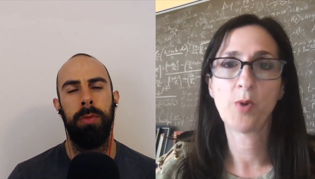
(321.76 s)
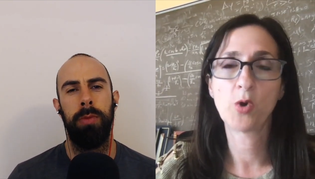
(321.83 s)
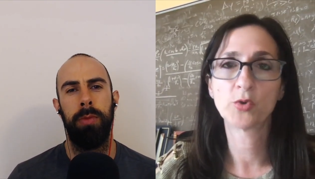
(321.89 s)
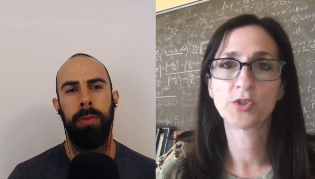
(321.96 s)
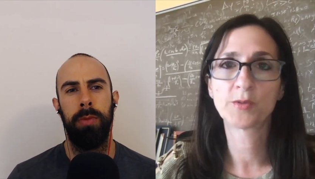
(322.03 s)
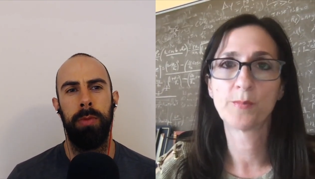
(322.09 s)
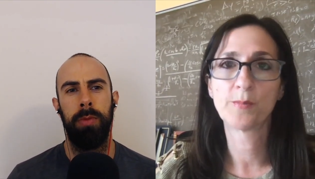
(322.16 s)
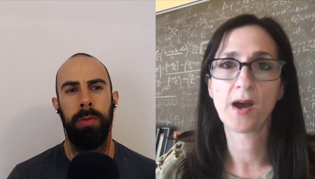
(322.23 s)
Speaker 1: a
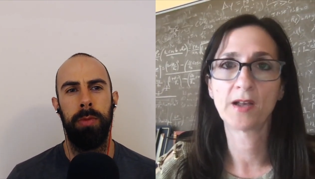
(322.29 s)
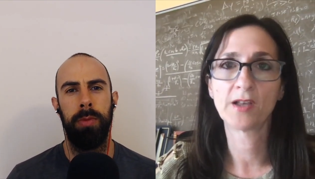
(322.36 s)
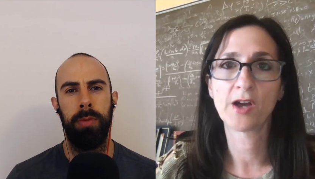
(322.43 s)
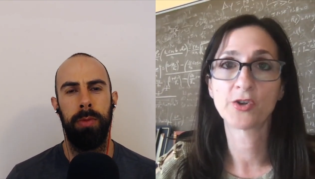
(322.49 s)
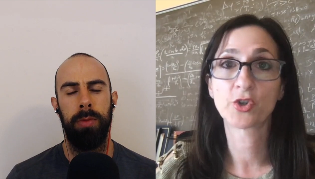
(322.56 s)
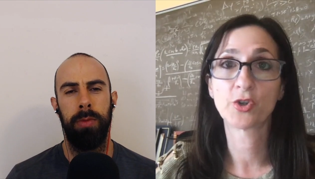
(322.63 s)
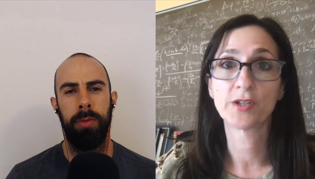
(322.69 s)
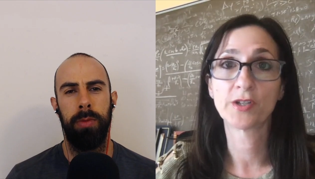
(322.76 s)
post
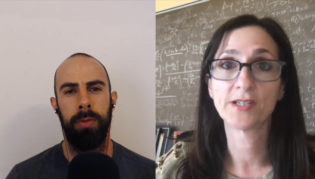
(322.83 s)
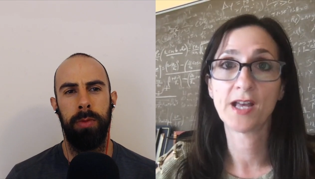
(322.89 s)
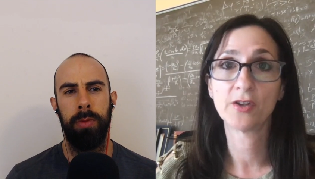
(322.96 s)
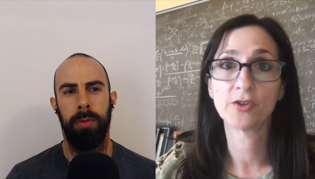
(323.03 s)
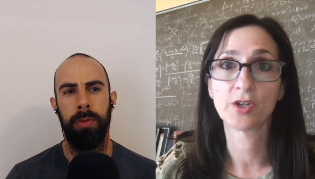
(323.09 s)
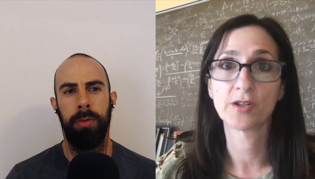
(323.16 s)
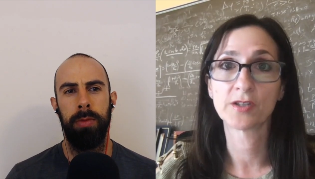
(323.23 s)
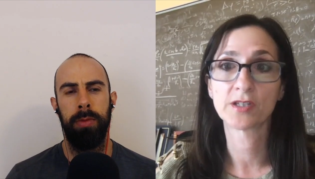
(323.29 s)
biological
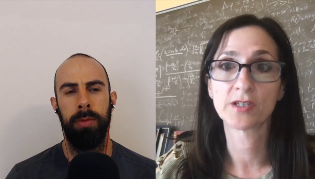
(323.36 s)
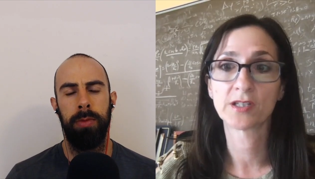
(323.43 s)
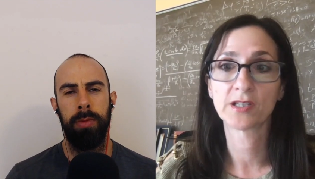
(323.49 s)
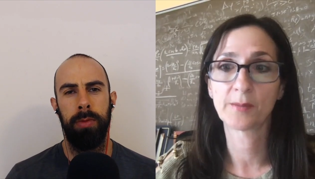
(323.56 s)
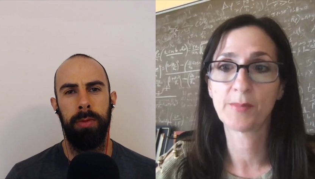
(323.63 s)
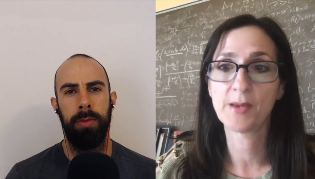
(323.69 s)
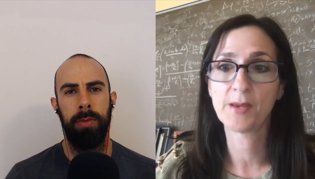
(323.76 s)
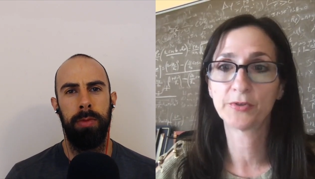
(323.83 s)
intelligence.
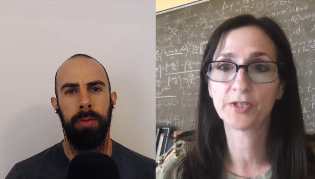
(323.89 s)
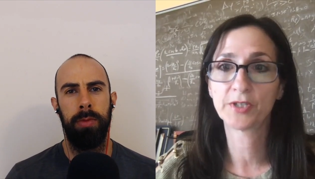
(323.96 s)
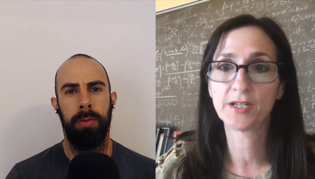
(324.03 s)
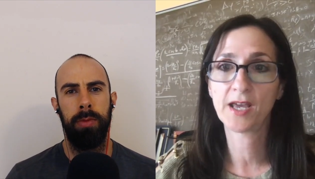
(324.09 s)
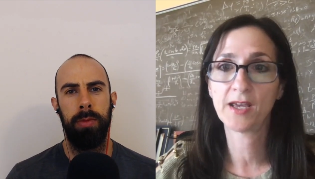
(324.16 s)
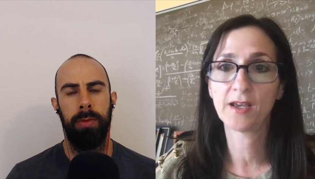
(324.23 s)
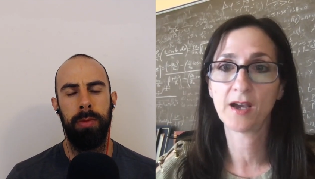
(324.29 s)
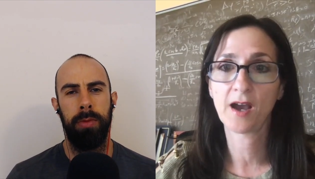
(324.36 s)
Like people
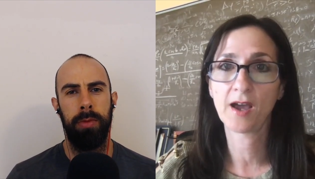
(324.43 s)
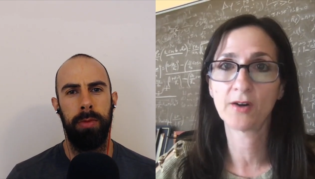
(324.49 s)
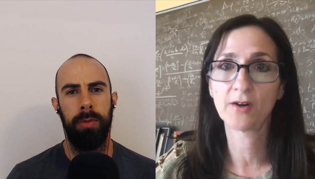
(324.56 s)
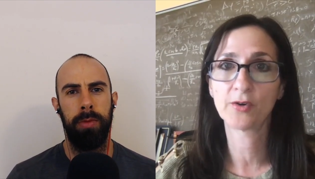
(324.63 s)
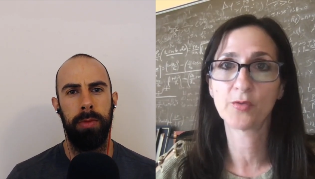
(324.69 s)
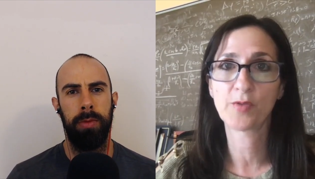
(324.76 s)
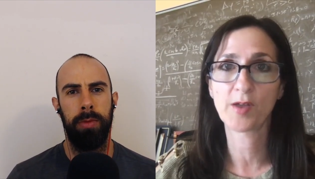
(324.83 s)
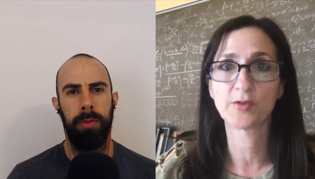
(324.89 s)
today, I
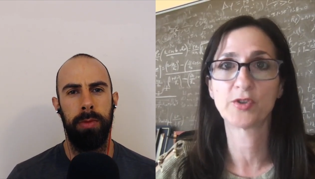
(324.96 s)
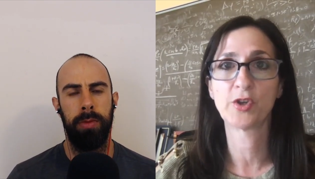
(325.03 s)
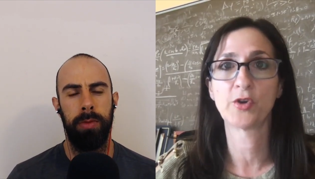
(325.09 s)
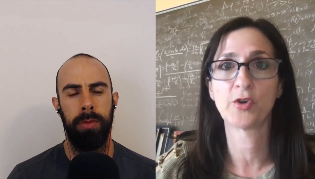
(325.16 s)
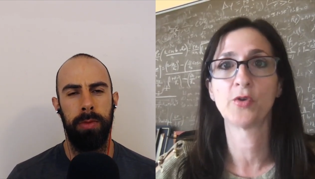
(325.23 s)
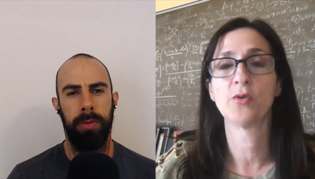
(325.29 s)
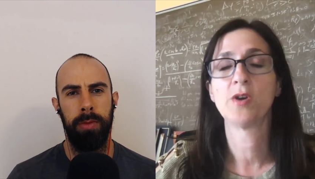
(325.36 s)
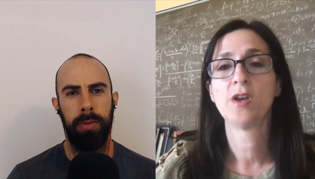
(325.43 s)
don't know if that's
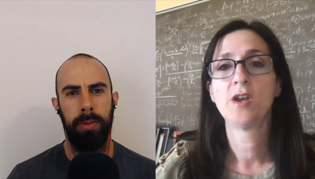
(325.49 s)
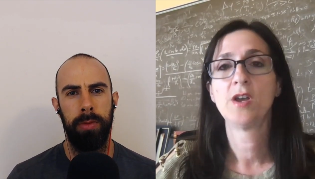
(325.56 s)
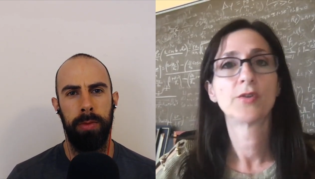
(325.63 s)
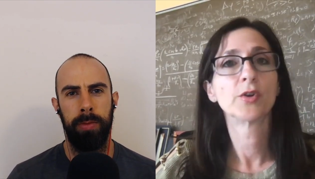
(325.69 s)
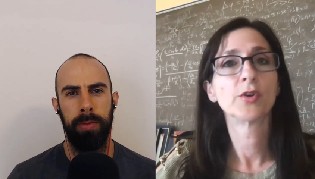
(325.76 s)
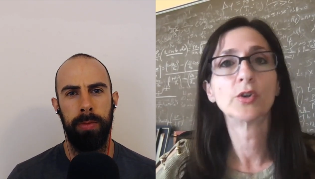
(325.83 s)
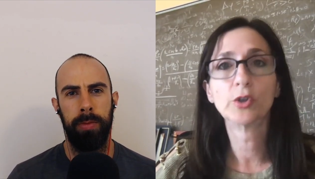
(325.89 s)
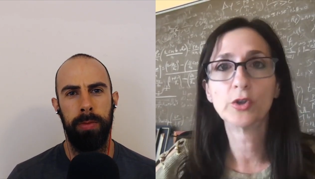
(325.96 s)
you,
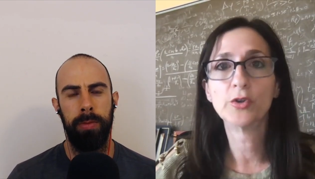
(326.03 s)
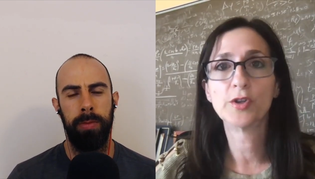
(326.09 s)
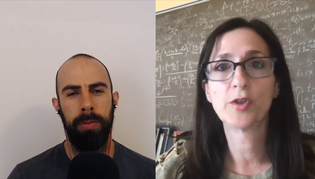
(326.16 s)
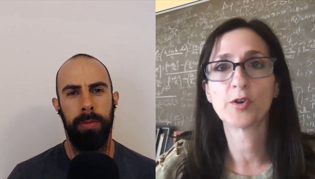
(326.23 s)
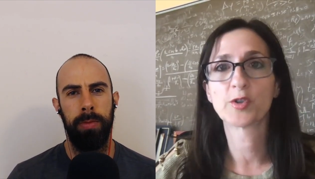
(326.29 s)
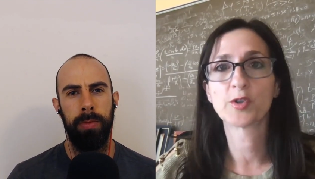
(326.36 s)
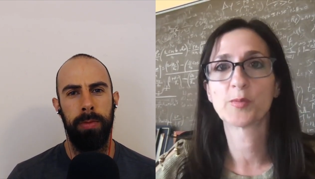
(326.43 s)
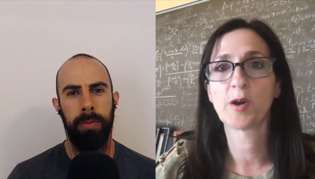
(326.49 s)
they're glued
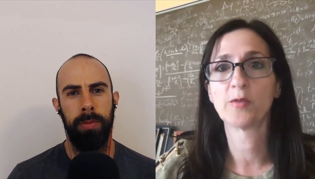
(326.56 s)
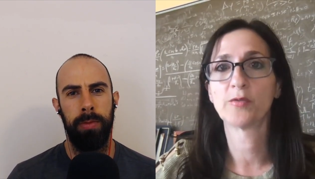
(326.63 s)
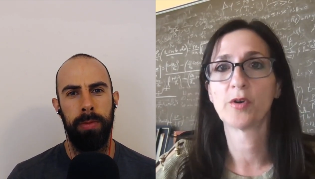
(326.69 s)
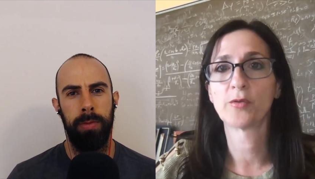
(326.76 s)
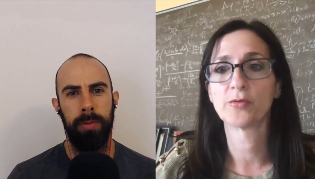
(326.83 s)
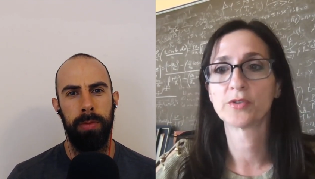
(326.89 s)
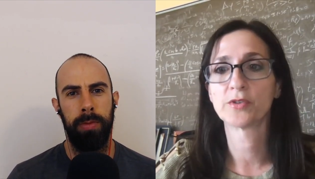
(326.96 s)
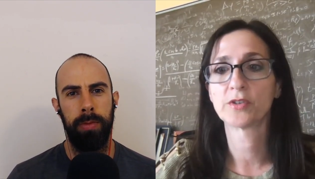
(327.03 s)
to their
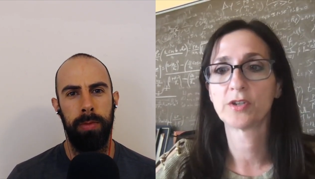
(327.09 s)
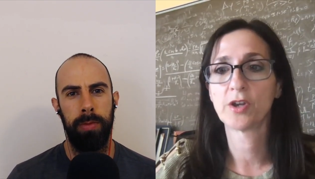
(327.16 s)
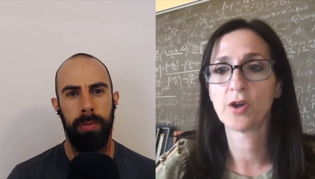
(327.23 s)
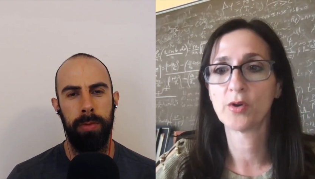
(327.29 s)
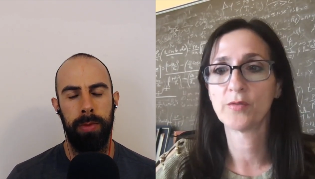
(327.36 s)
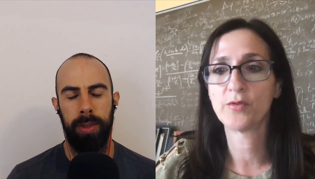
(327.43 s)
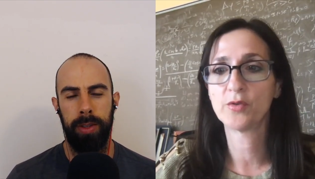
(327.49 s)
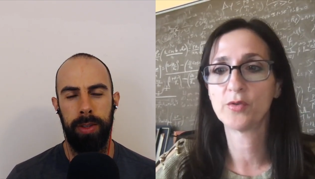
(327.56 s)
smartphones. You
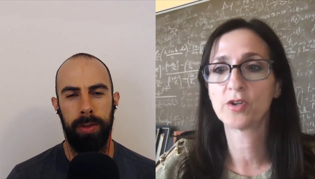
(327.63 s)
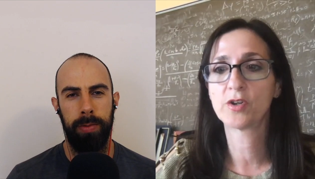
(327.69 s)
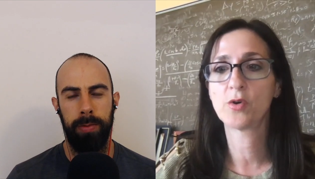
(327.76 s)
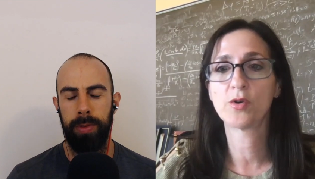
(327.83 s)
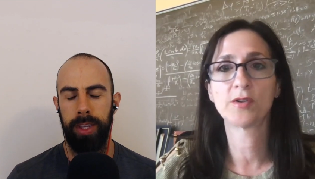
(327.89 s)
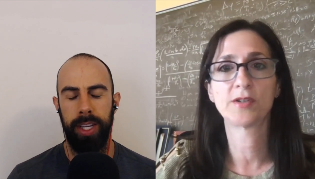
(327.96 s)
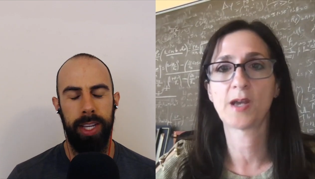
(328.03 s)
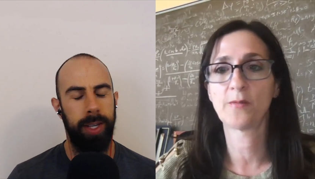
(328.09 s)
know, if you could
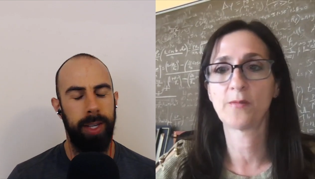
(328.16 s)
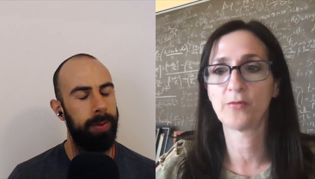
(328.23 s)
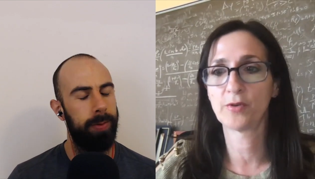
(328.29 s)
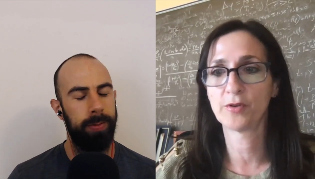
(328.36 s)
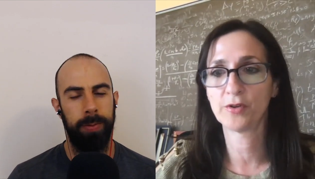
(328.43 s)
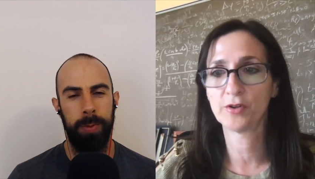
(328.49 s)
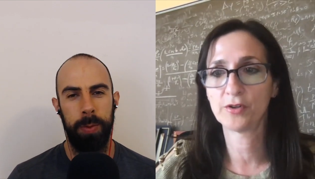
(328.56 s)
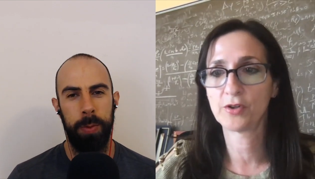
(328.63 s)
go a step
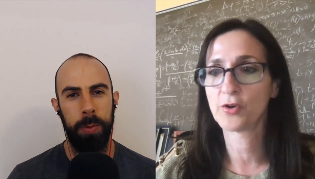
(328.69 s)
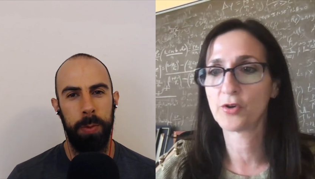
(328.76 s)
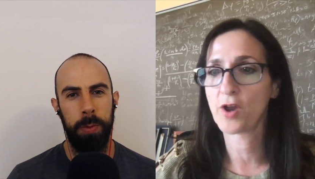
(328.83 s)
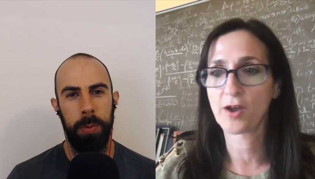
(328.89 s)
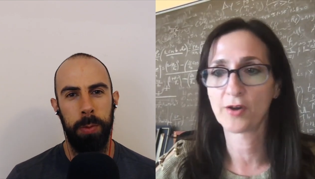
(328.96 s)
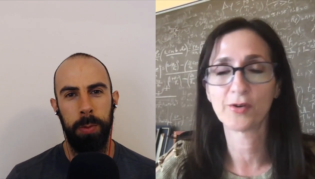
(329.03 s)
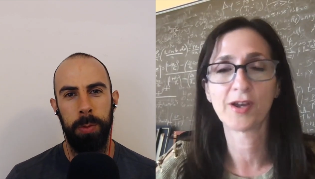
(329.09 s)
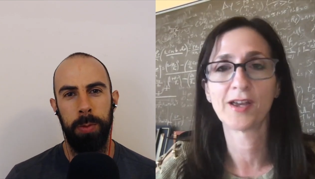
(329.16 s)
further, you're
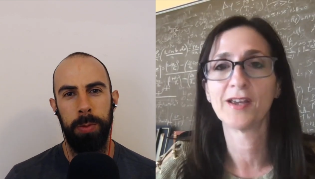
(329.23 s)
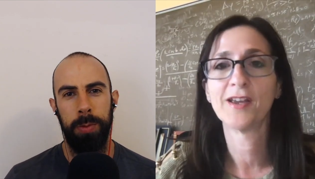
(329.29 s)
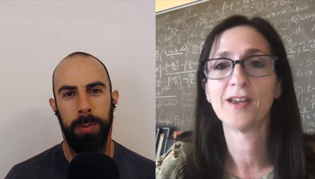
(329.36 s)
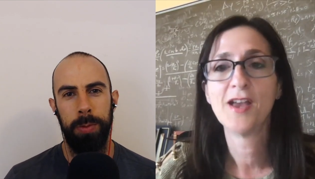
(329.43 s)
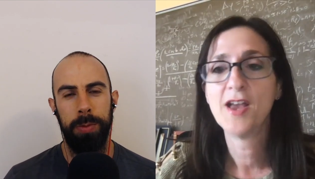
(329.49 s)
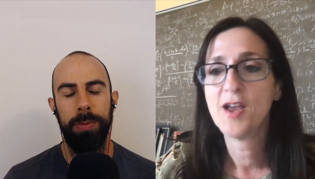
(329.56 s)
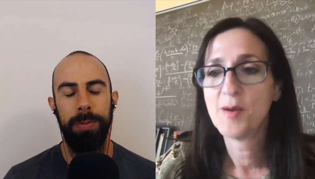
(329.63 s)
not okay.